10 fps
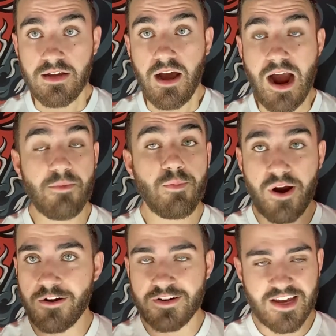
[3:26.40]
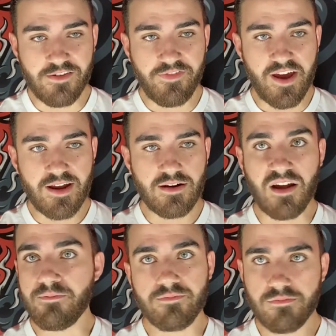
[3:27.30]
I'm a Brian Ortega fan.
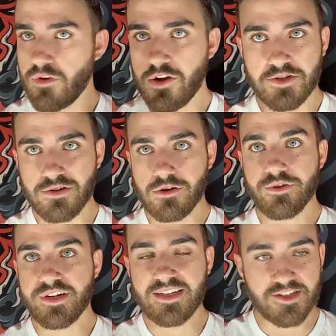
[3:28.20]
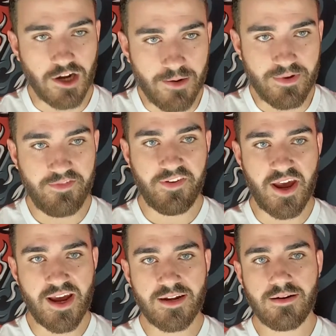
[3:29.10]
I'm also a Korean Zombie
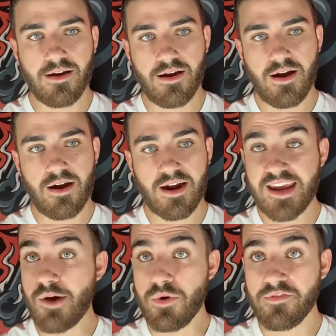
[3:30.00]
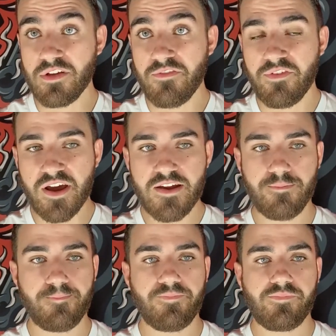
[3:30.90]
fan. I can't wait for that
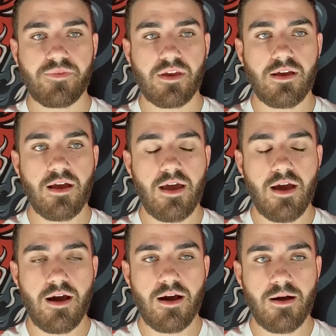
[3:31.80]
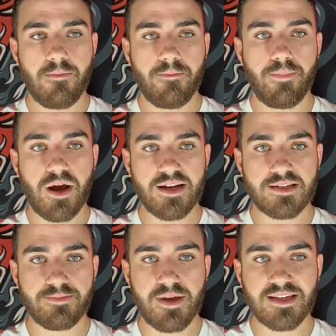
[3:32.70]
fight.
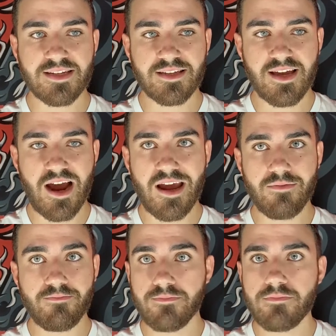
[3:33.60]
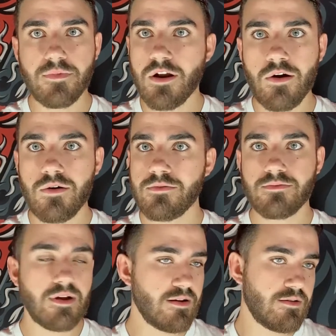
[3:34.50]
But basically I
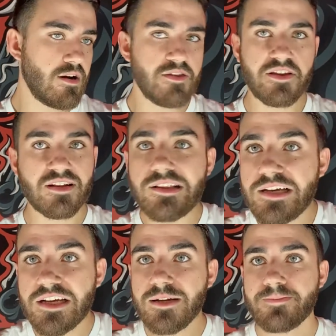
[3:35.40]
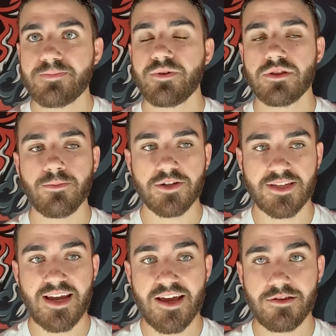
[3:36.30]
cut the clips, put them all
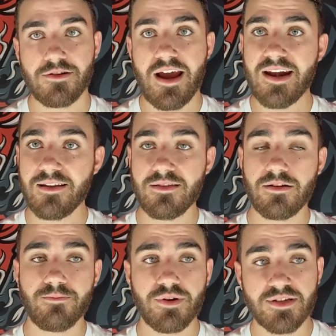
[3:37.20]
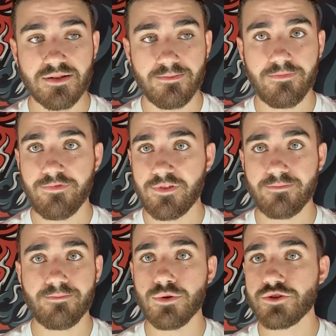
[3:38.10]
together, edited them, put some
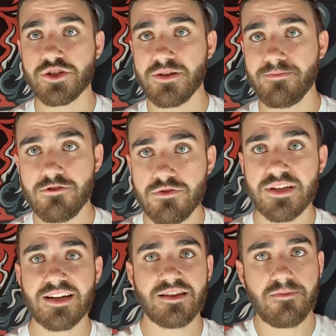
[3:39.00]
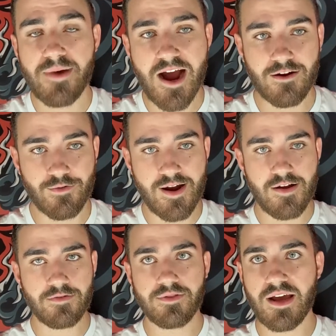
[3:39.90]
bullshit music in the
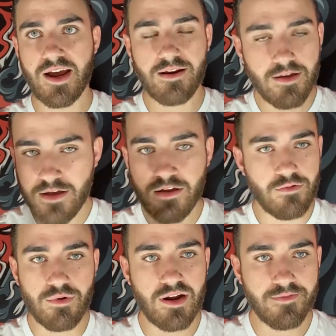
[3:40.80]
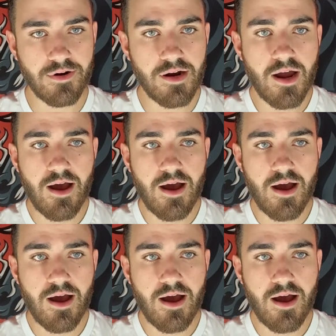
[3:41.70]
background, that whatever.